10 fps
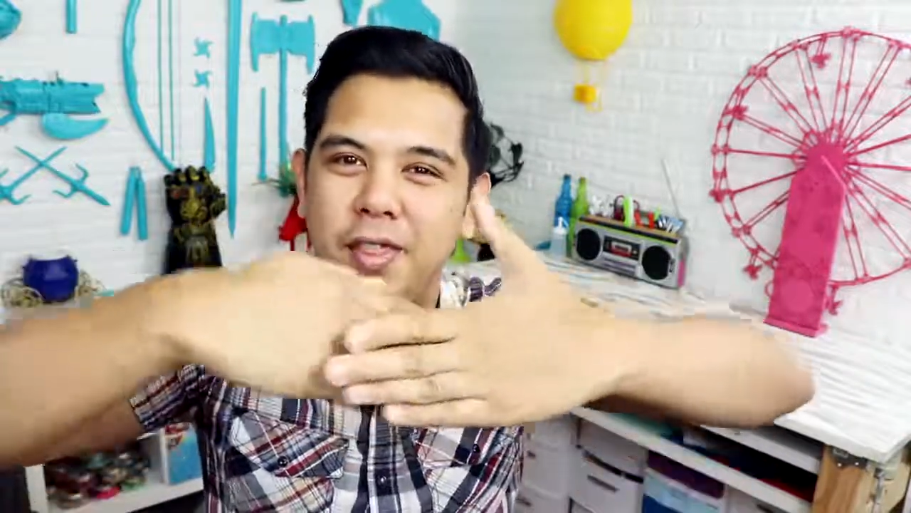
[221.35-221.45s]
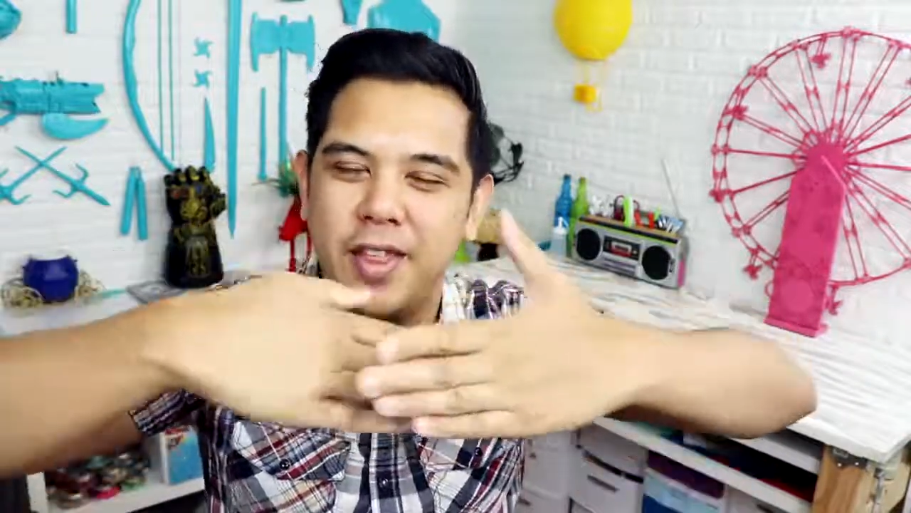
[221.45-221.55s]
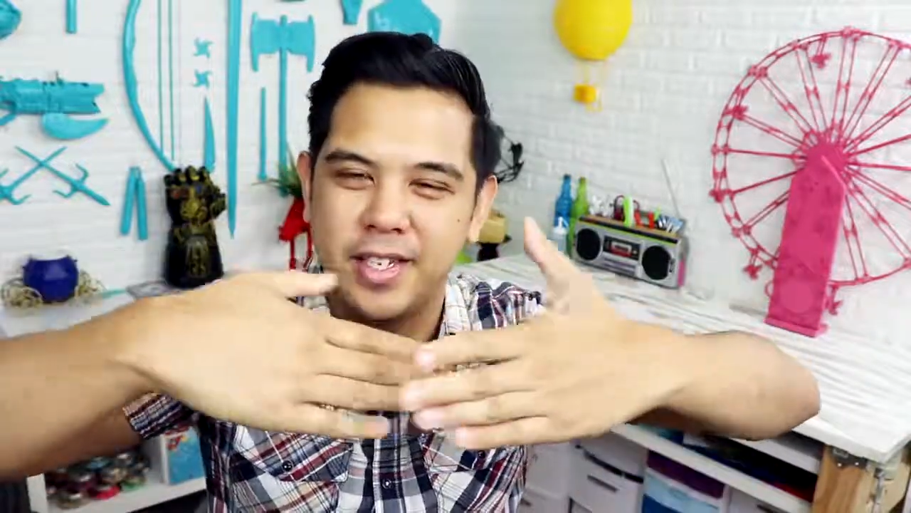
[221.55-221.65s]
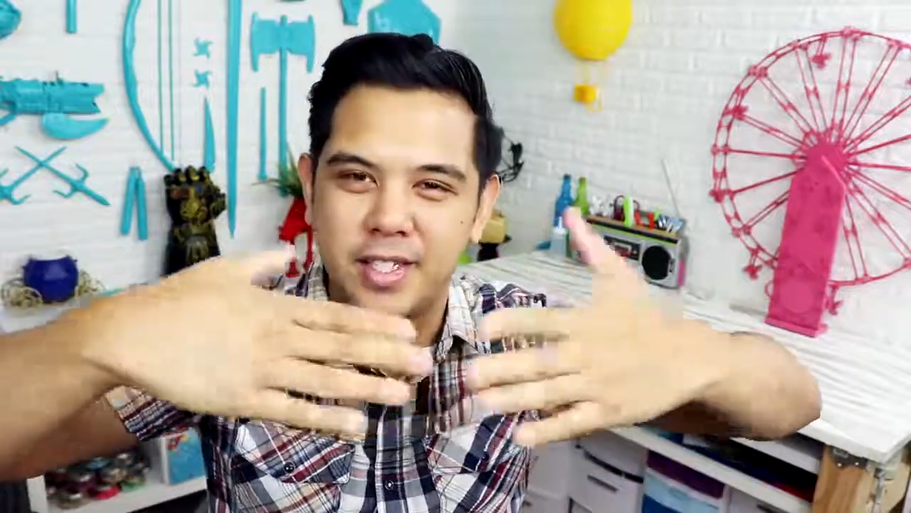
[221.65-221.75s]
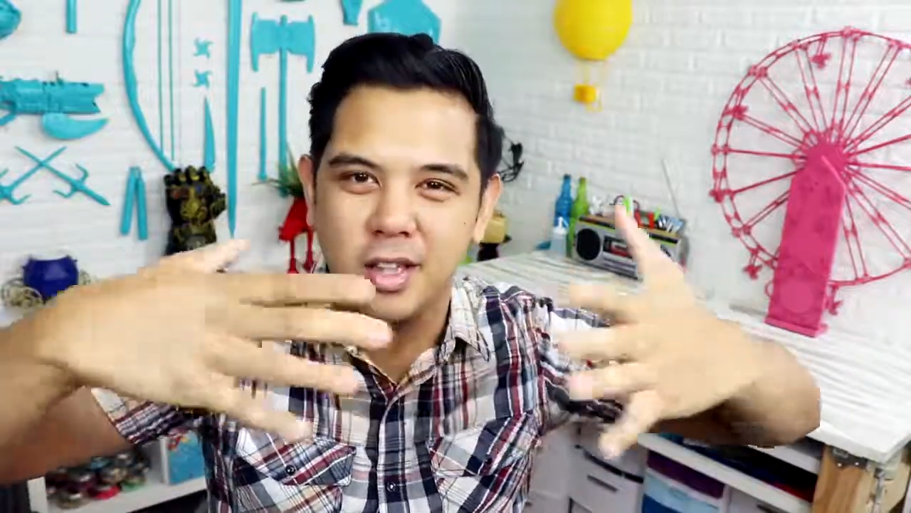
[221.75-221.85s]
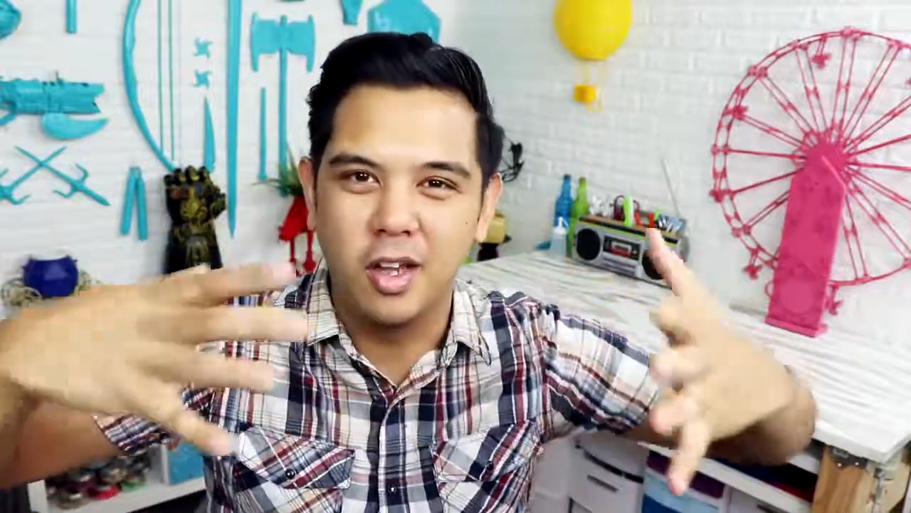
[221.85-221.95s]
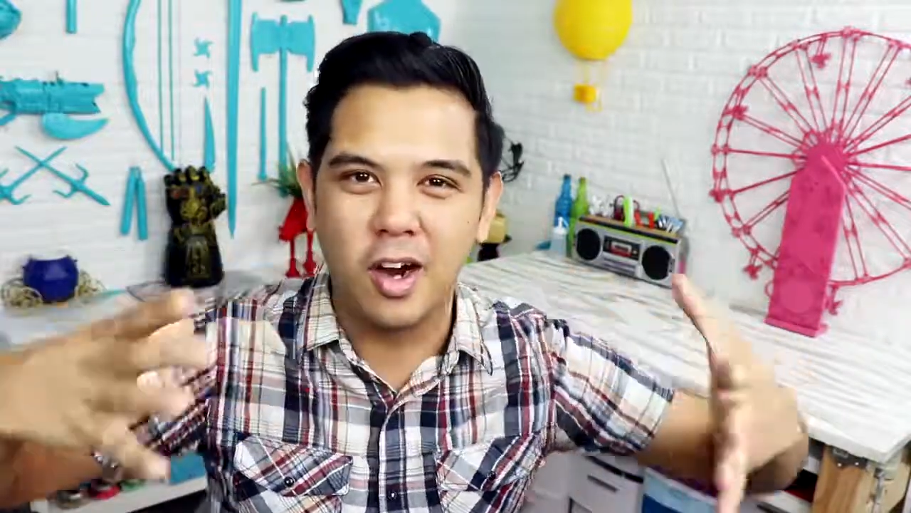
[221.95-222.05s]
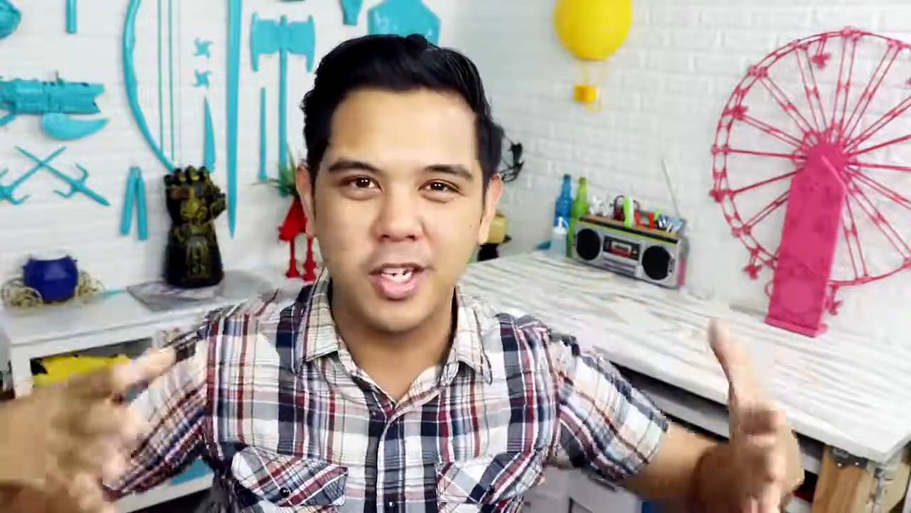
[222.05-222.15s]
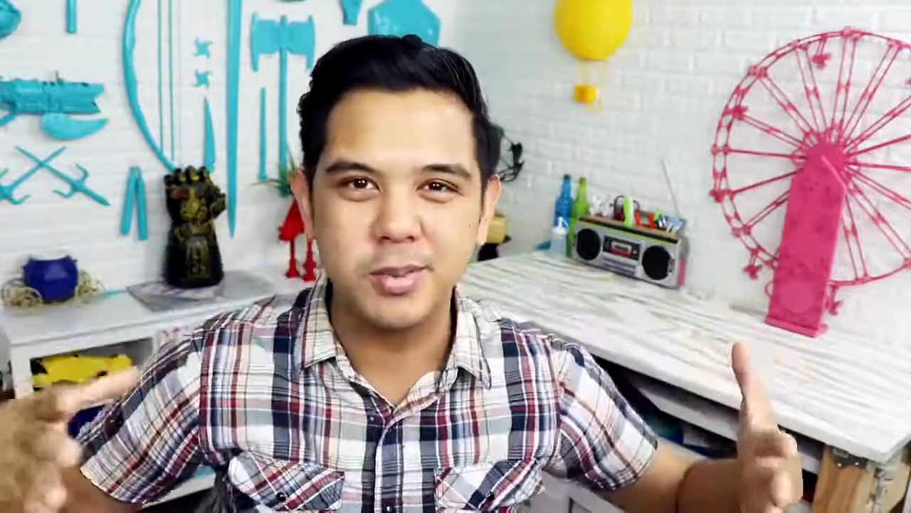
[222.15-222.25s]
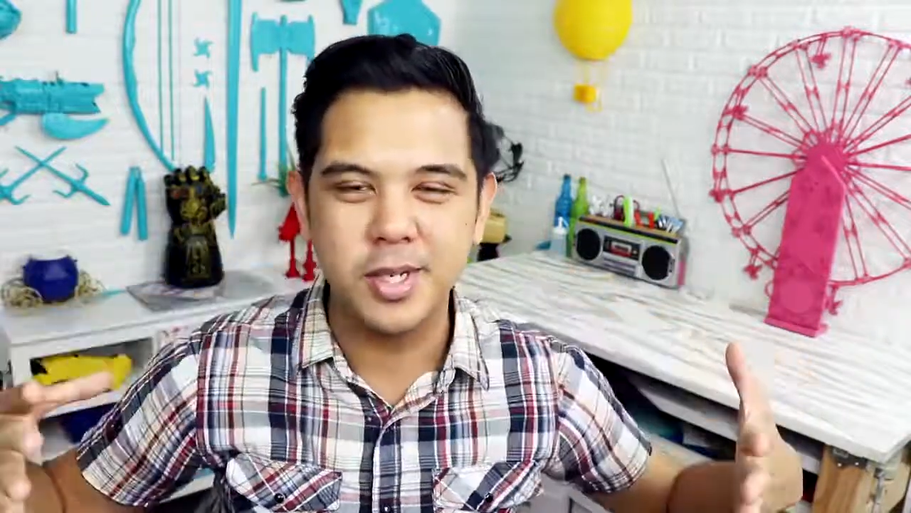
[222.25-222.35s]
this
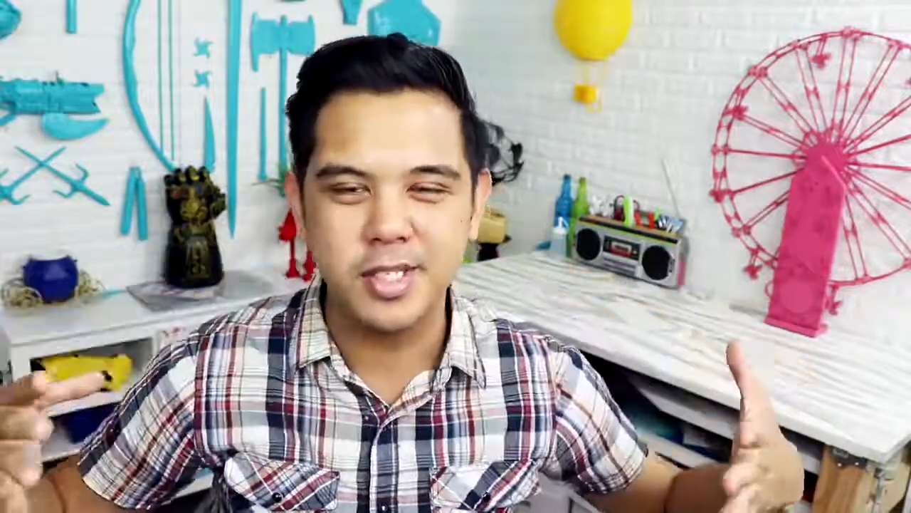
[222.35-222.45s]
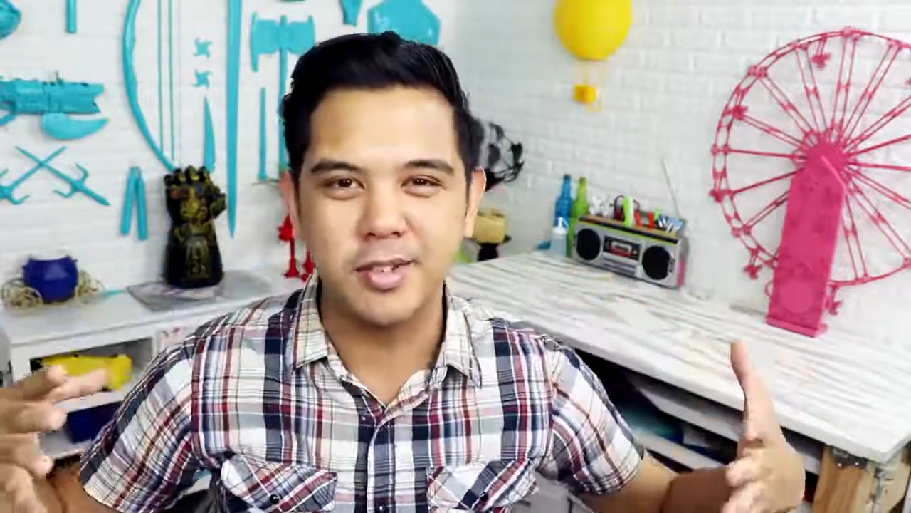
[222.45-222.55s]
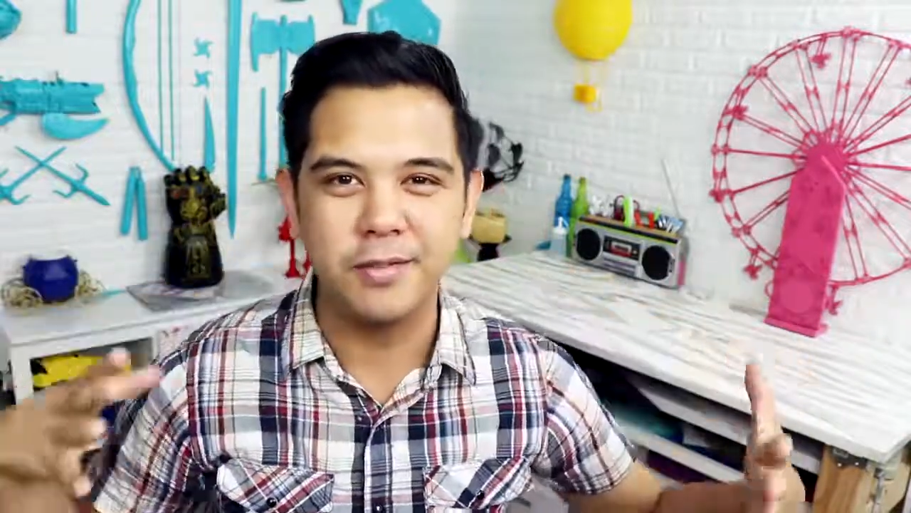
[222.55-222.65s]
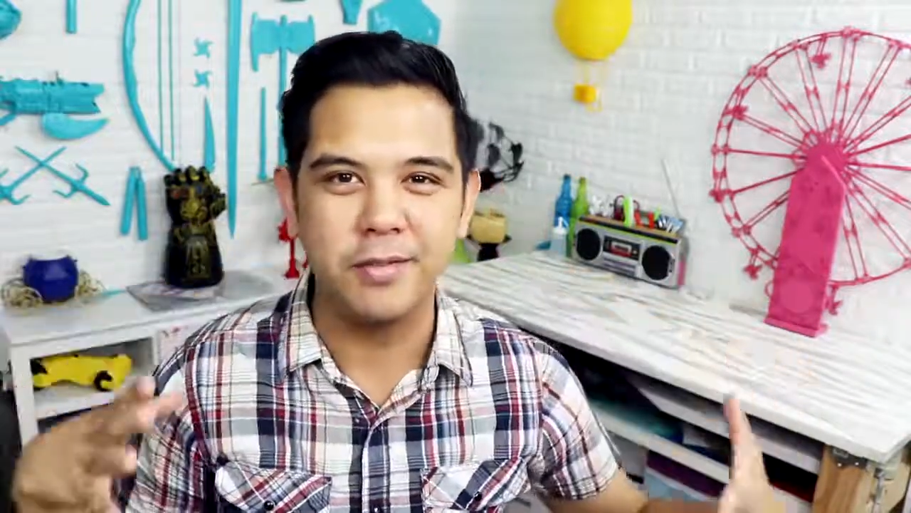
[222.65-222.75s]
large piece of